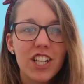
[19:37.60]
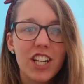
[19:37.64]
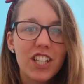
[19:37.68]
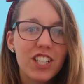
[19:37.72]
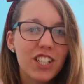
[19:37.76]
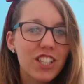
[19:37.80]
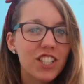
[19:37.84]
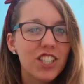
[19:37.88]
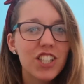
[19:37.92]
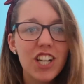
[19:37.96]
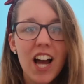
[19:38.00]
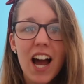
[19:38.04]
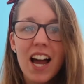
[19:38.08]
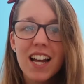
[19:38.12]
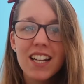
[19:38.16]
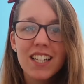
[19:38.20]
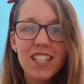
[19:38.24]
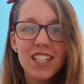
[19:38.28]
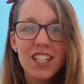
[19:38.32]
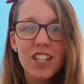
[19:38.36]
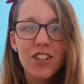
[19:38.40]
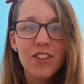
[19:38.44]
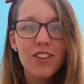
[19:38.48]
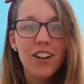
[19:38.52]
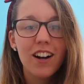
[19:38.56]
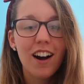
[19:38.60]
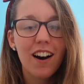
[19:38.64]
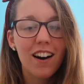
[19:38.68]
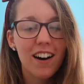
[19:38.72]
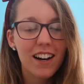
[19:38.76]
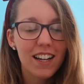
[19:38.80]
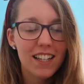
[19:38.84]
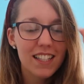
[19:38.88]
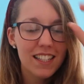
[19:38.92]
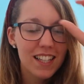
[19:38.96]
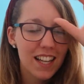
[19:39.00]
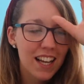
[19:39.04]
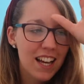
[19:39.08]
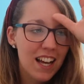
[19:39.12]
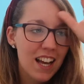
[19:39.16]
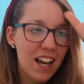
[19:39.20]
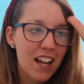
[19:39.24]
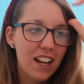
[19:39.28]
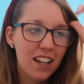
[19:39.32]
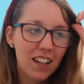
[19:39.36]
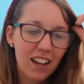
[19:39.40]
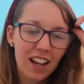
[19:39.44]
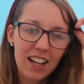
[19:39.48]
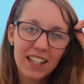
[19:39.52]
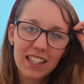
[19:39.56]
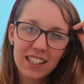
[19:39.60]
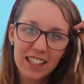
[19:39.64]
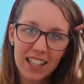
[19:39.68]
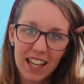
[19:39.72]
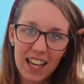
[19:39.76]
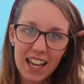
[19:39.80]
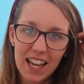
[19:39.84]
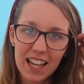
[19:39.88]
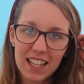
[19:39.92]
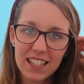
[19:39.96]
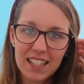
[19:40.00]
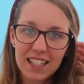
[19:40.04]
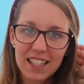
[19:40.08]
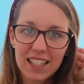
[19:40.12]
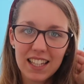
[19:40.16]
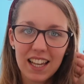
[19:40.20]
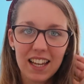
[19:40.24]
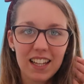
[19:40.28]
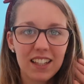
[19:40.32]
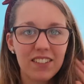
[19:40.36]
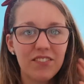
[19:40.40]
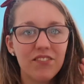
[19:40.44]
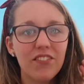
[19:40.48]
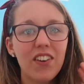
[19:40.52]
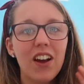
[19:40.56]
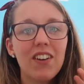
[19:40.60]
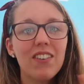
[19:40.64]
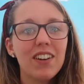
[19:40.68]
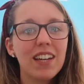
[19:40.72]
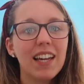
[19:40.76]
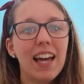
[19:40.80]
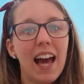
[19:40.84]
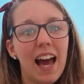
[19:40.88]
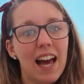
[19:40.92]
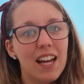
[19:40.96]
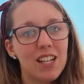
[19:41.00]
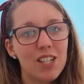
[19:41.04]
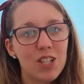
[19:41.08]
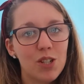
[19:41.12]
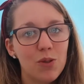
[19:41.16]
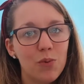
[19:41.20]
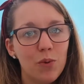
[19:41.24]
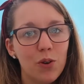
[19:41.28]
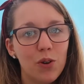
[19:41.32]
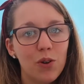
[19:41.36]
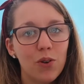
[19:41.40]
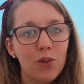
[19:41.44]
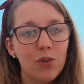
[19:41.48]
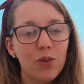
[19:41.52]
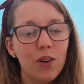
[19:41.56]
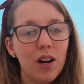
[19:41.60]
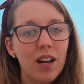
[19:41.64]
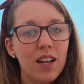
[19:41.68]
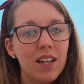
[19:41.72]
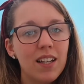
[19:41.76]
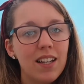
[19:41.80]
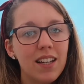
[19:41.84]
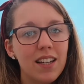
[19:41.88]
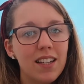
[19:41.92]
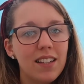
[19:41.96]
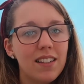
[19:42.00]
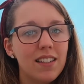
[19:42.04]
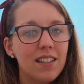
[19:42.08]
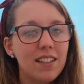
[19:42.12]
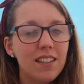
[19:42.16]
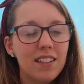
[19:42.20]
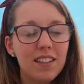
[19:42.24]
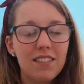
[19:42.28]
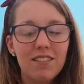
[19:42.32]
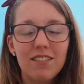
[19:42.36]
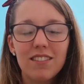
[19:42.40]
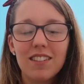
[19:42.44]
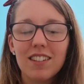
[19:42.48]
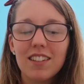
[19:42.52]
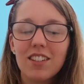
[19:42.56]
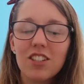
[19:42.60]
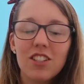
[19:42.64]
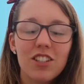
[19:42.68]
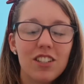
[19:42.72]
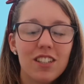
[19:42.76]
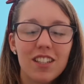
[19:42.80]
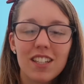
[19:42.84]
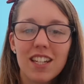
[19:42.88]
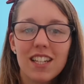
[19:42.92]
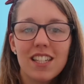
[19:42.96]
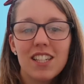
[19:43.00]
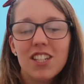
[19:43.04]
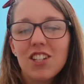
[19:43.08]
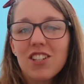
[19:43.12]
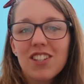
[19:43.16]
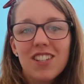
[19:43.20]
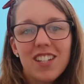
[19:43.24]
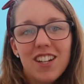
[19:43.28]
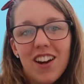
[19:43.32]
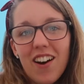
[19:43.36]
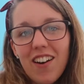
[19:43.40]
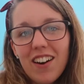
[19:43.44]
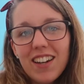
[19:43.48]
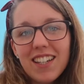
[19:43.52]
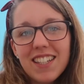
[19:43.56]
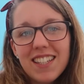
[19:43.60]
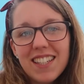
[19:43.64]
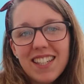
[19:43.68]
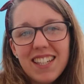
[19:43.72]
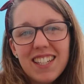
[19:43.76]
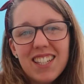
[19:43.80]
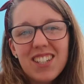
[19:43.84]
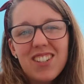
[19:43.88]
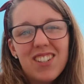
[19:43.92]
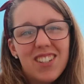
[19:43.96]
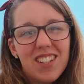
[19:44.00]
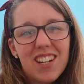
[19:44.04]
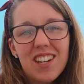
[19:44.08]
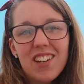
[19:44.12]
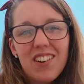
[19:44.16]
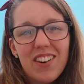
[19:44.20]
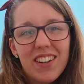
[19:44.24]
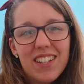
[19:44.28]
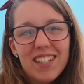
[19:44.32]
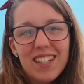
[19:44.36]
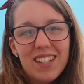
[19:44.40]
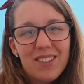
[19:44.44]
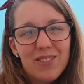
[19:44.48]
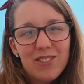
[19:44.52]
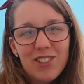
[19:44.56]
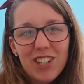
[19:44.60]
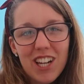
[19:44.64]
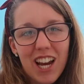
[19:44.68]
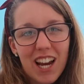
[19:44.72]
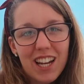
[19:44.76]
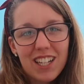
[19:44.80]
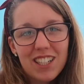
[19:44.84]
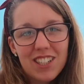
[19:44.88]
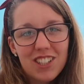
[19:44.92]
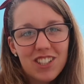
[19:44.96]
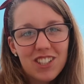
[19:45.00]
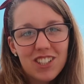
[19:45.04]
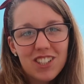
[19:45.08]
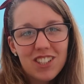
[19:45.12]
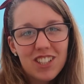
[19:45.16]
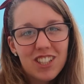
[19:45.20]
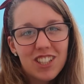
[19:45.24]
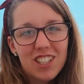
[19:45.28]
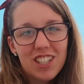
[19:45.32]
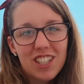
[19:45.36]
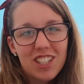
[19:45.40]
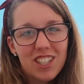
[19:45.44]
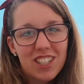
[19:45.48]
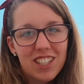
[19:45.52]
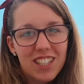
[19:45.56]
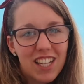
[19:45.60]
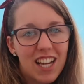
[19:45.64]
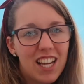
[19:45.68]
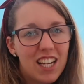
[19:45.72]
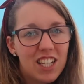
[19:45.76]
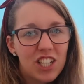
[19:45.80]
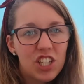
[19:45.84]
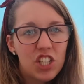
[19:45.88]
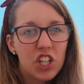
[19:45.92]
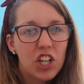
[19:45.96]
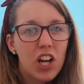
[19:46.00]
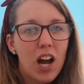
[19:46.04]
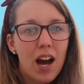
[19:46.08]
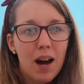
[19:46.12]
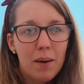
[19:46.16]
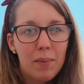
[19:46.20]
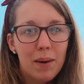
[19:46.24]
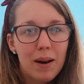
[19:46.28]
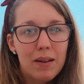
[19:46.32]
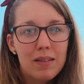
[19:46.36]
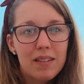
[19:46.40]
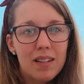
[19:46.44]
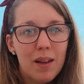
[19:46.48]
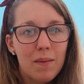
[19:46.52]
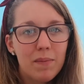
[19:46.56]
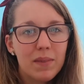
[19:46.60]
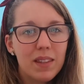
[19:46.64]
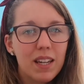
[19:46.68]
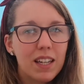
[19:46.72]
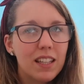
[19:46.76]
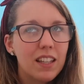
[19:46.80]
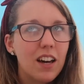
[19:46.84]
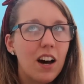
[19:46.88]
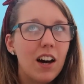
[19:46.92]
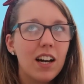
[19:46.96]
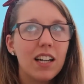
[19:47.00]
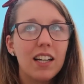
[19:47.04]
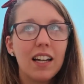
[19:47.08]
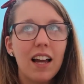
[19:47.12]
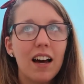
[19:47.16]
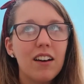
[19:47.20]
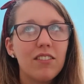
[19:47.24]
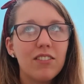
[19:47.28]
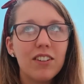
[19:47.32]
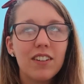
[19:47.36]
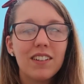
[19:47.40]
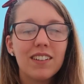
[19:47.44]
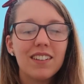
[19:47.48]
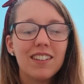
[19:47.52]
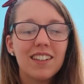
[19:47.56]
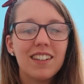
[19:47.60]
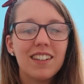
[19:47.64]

just chatting to you guys like this. Very casual, just it's just nice it's just a nice little change just to just sit and chat about something that I love